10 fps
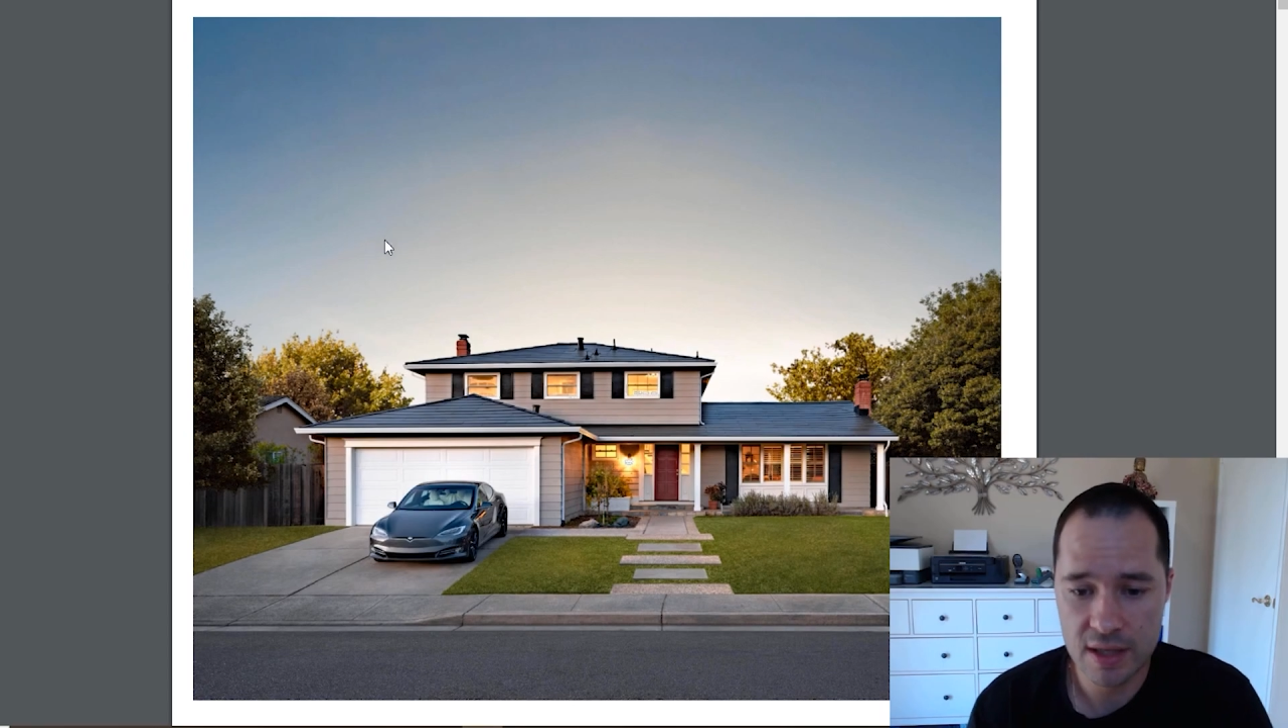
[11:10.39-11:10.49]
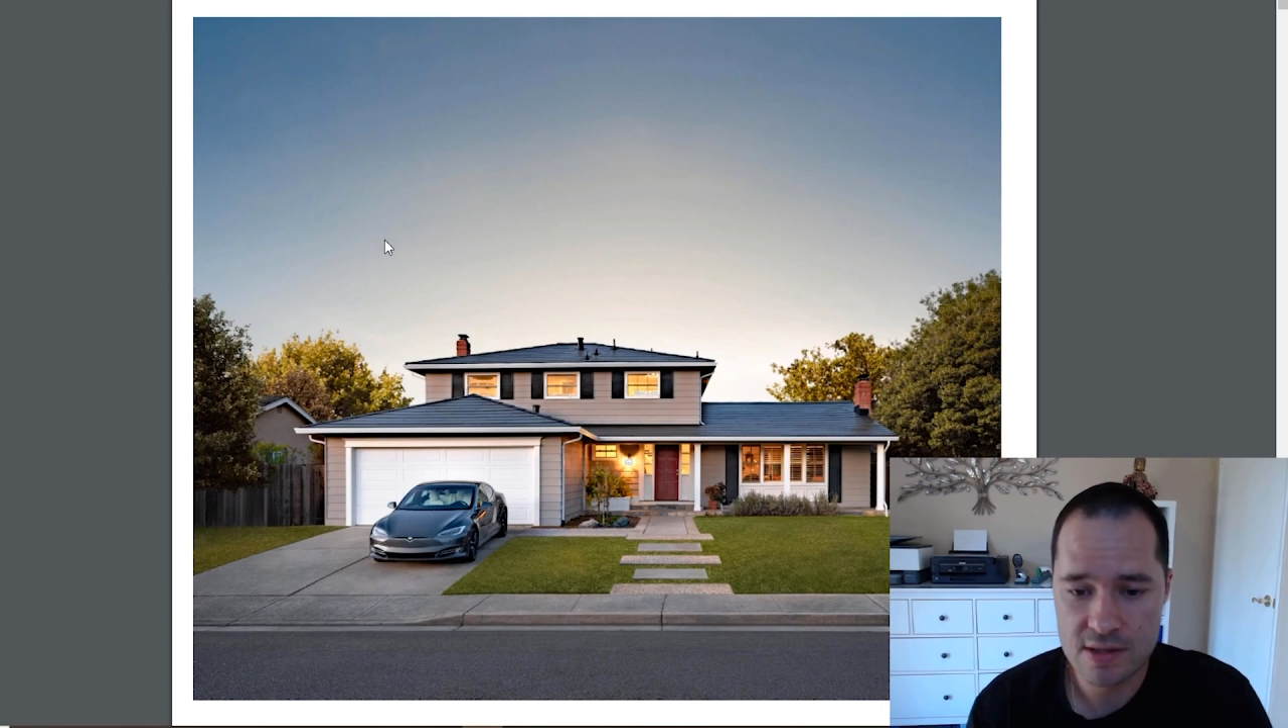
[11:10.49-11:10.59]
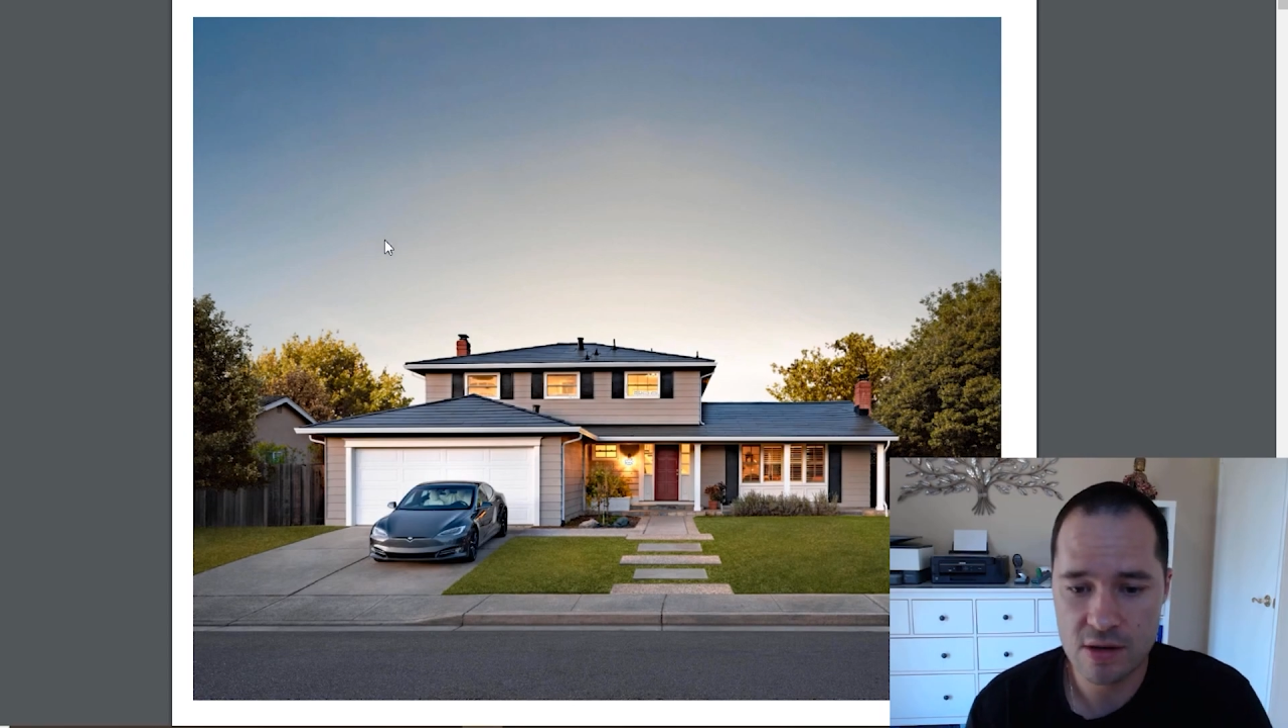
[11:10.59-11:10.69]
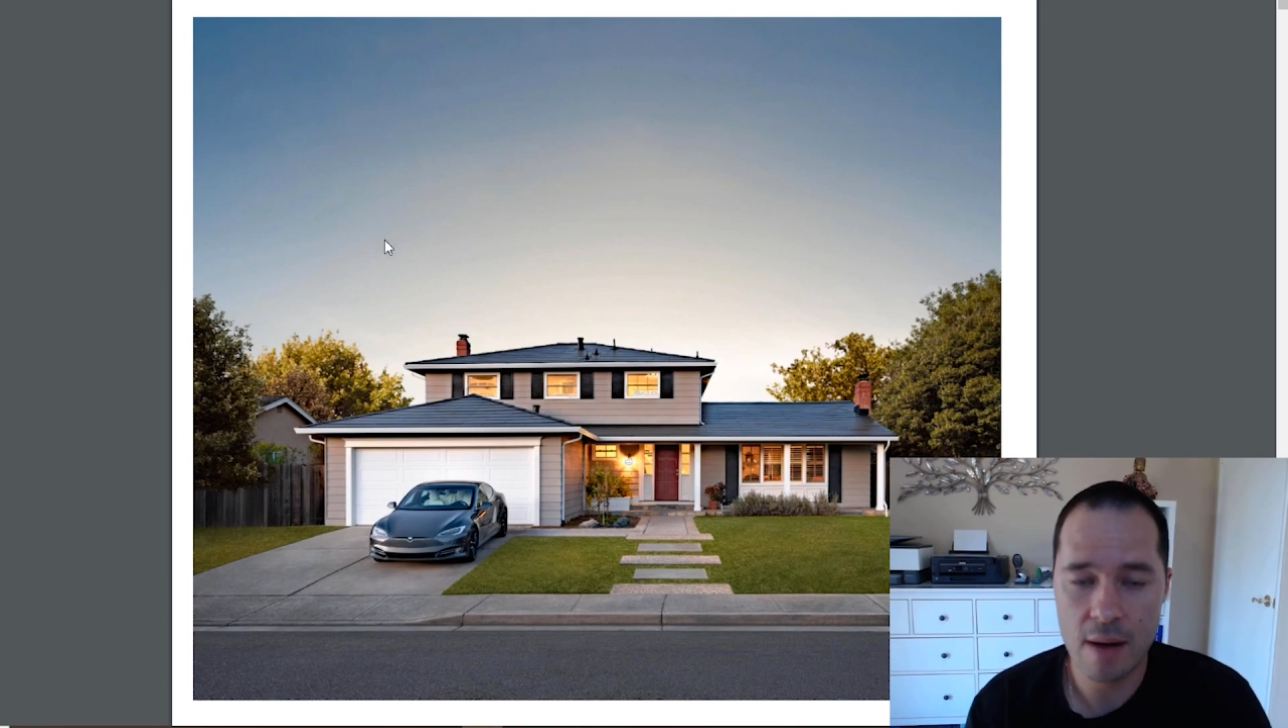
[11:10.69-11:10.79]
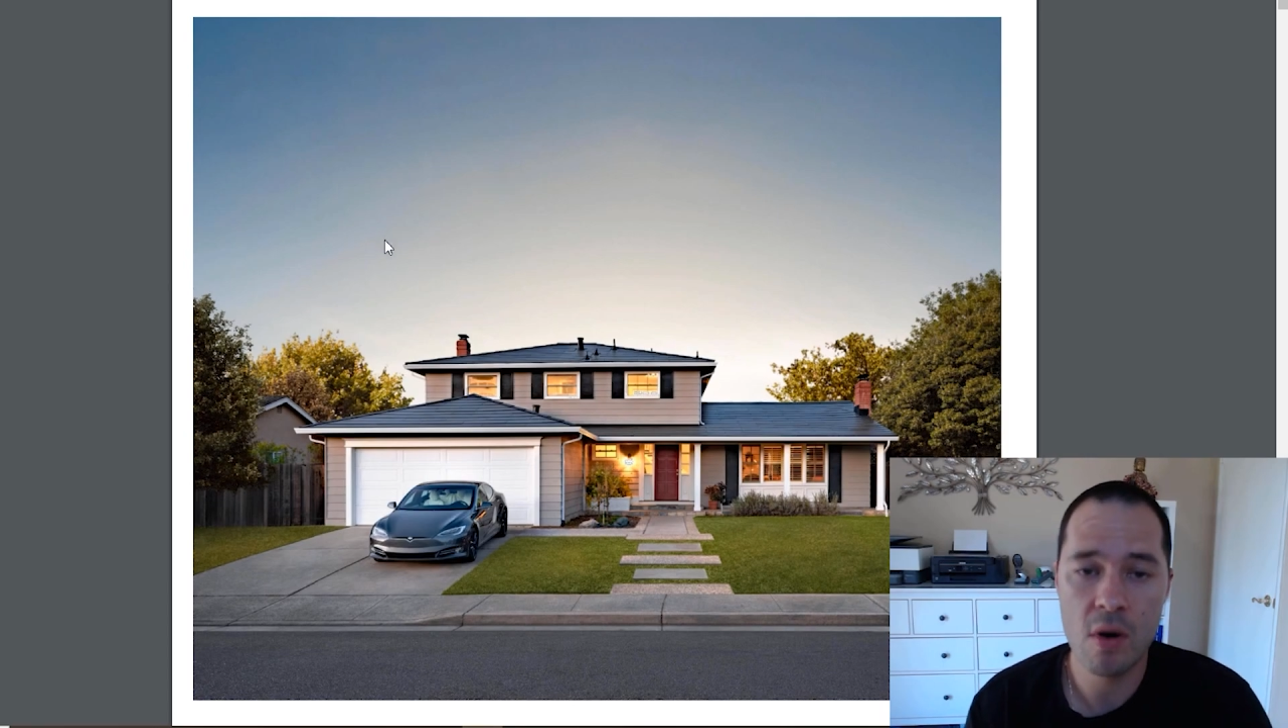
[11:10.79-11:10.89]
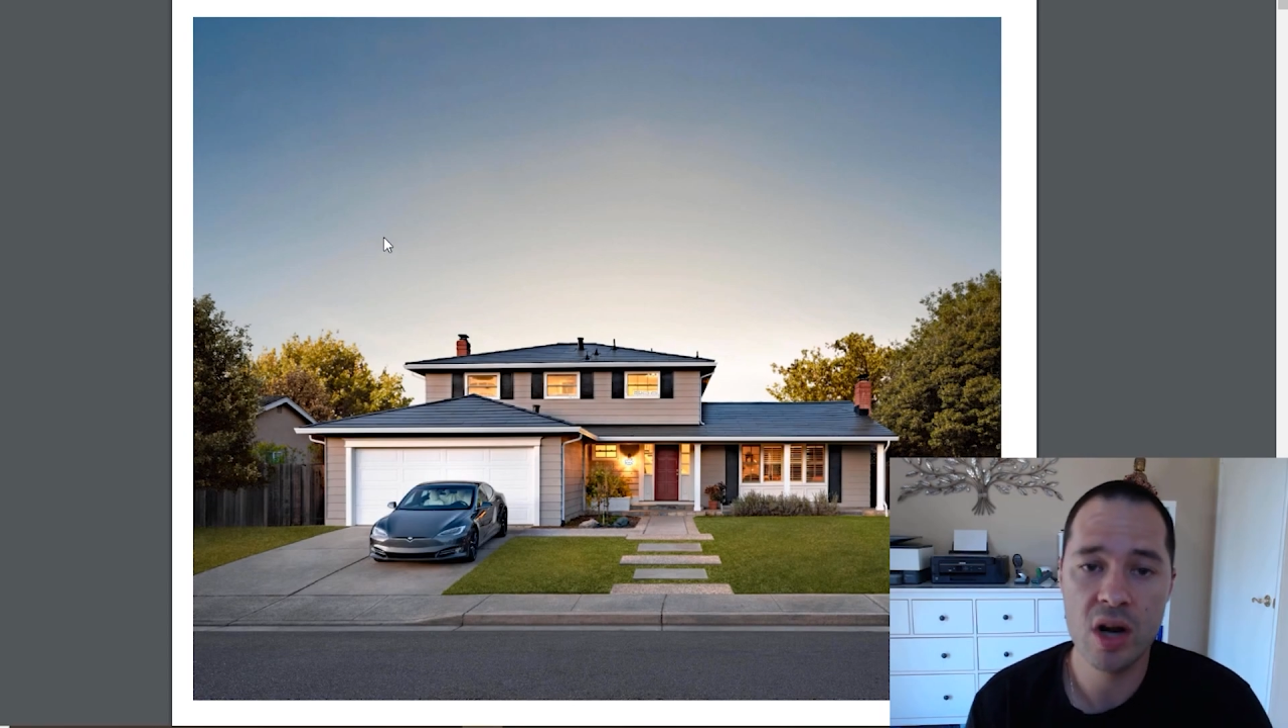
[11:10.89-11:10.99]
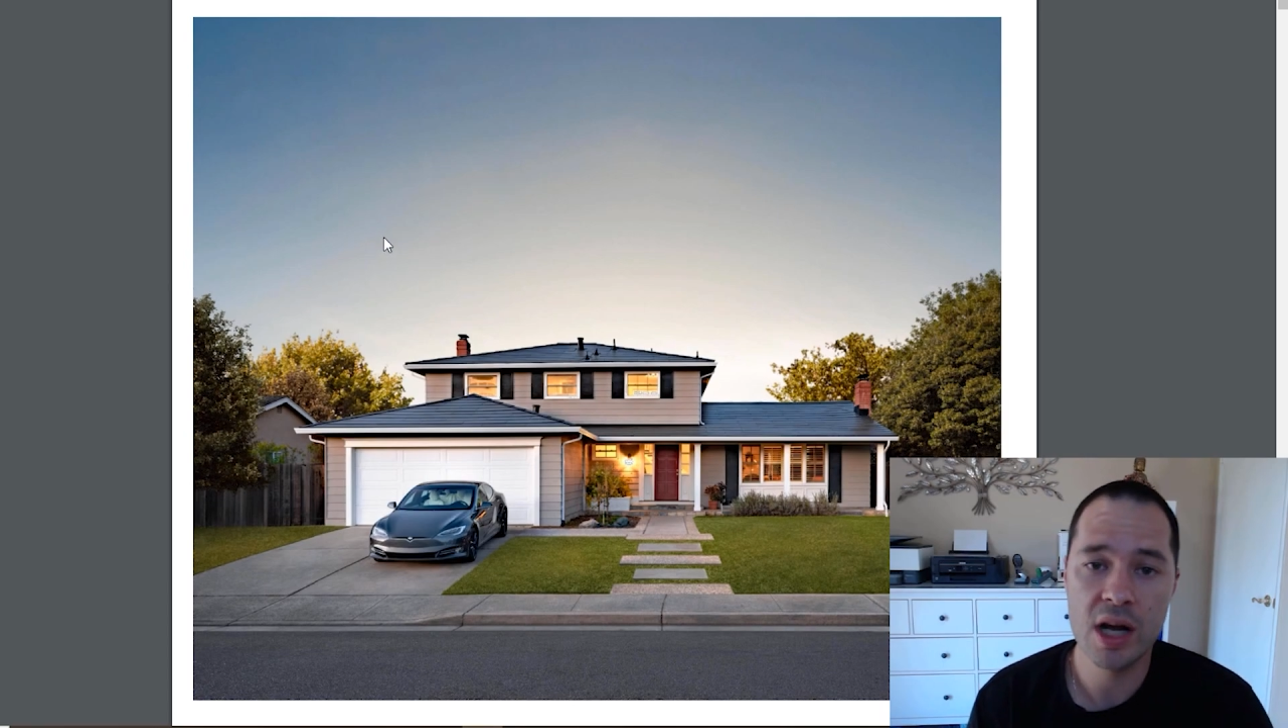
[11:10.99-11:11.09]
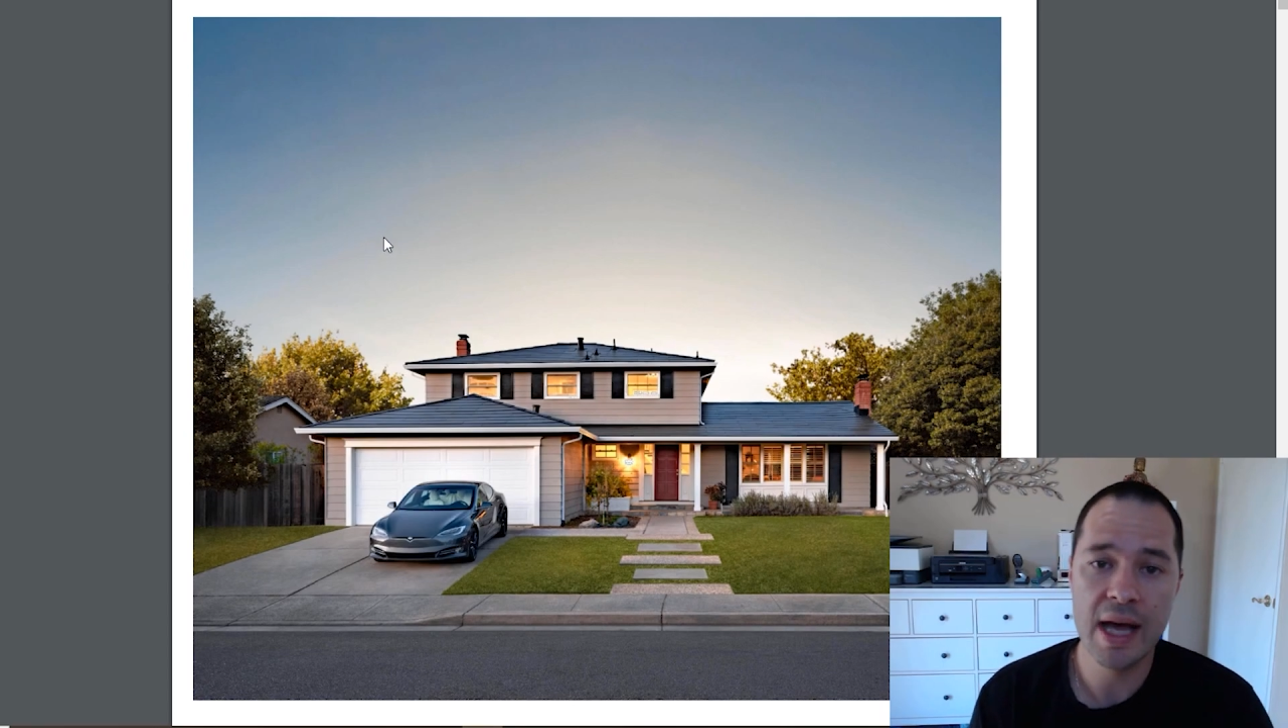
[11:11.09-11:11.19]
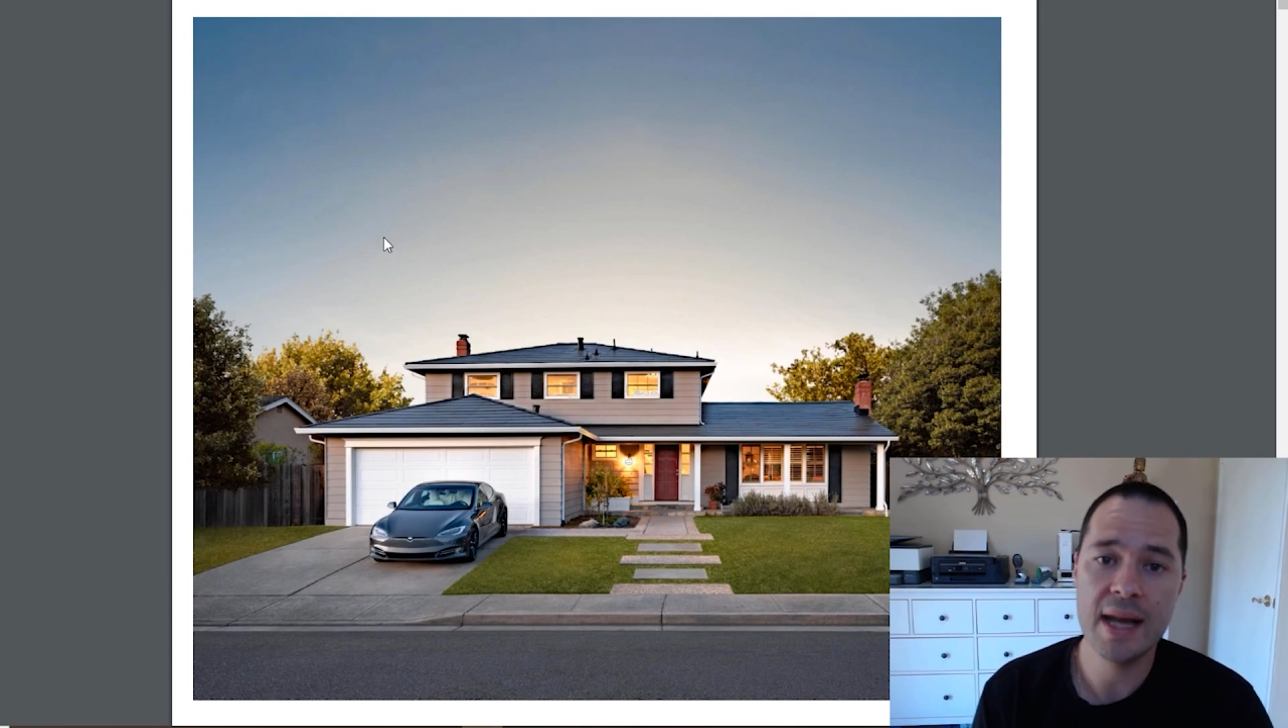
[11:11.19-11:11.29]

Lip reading: So I want to kind